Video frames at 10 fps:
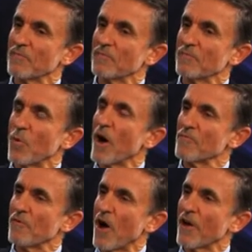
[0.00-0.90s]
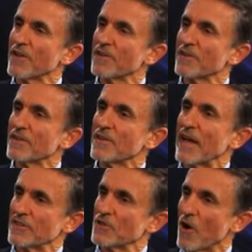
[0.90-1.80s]
quite violent
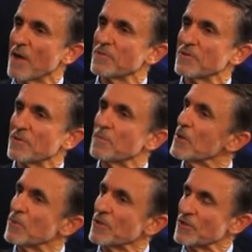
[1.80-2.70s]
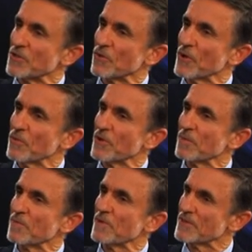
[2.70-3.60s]
at times to people that disagree with
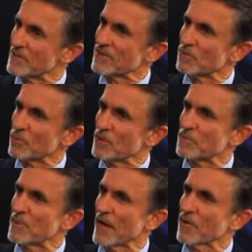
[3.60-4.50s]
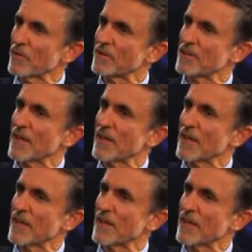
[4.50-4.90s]
them. Would this be accurate to say that?